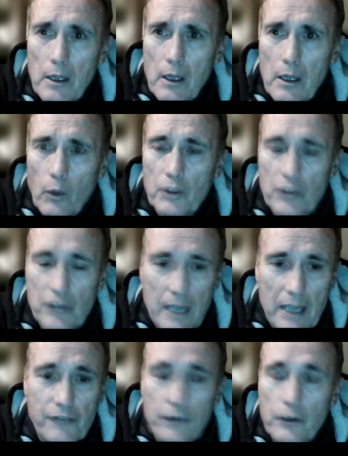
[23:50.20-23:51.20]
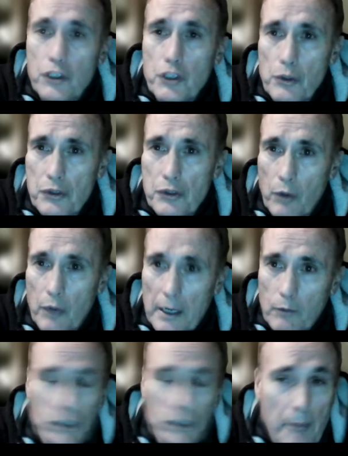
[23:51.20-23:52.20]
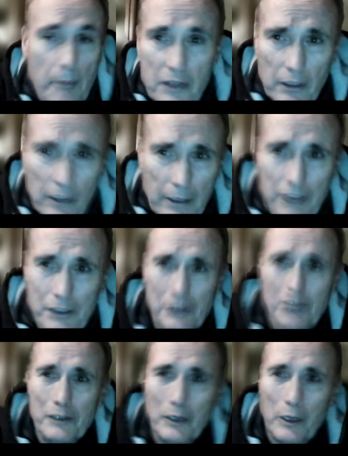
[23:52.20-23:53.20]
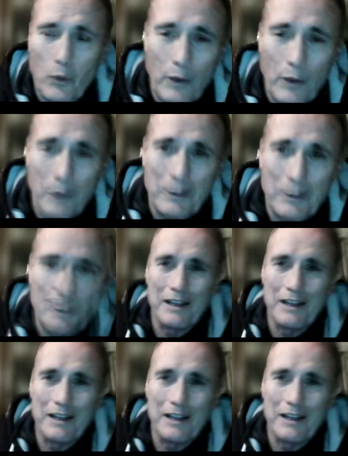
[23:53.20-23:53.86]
which stands for choose the right, which basically is said, like, what